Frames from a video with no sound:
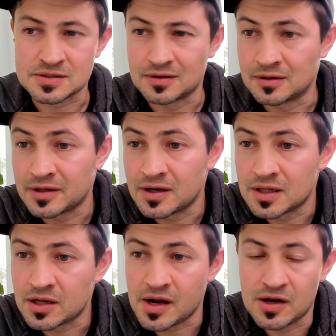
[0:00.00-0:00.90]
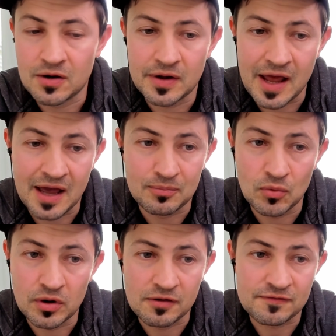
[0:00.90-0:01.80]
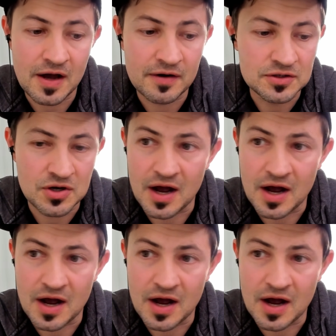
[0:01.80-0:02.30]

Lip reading: And little did I know it had more than 500